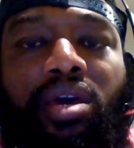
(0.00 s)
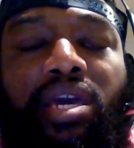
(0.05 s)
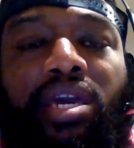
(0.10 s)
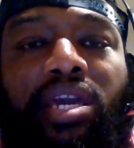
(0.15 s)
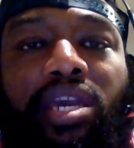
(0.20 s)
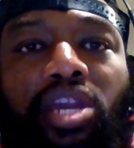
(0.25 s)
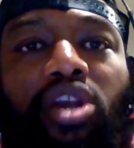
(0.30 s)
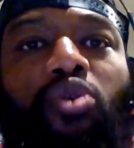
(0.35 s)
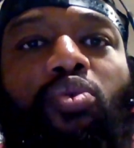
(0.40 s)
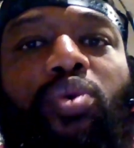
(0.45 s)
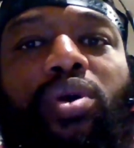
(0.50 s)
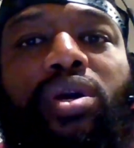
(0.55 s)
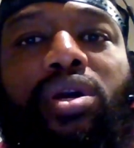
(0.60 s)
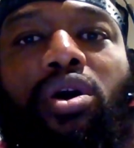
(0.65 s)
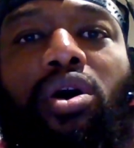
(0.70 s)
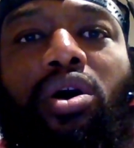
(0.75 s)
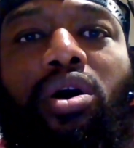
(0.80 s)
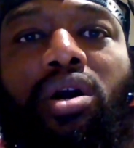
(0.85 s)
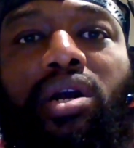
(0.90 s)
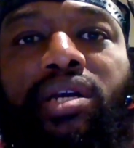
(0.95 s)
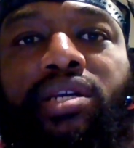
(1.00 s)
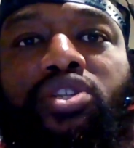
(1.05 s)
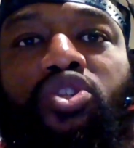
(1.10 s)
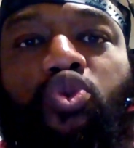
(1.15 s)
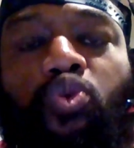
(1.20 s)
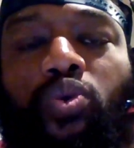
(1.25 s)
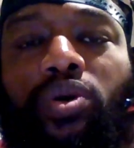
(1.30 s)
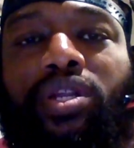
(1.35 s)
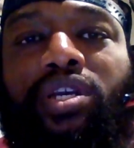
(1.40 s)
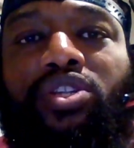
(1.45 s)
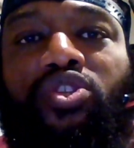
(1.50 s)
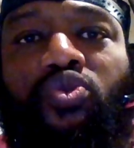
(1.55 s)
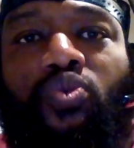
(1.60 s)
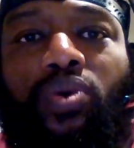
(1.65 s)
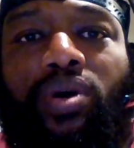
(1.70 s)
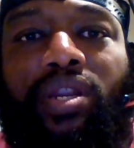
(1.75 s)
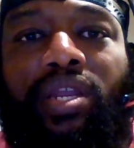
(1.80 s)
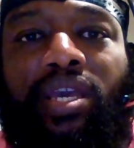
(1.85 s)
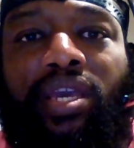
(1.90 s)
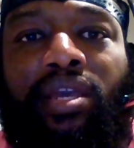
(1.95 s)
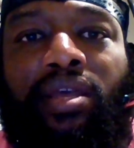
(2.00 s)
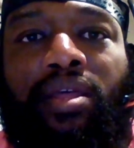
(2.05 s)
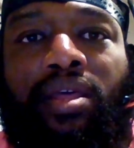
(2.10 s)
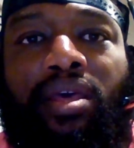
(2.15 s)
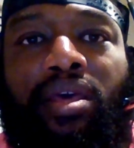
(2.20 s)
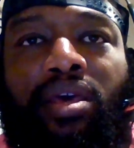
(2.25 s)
Here we are in 2020